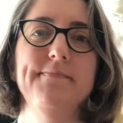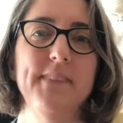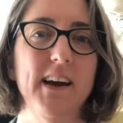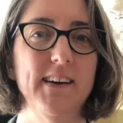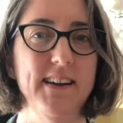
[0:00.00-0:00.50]

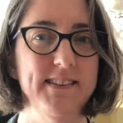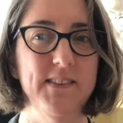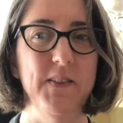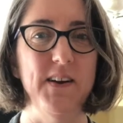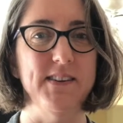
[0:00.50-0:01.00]
All right,
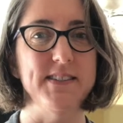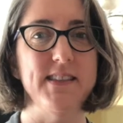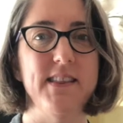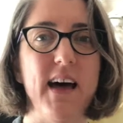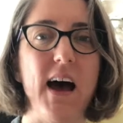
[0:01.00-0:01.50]
so there's
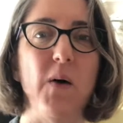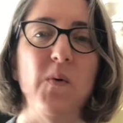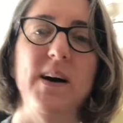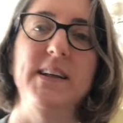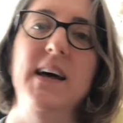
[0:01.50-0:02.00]
that
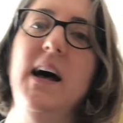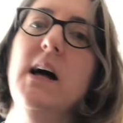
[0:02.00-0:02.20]
one.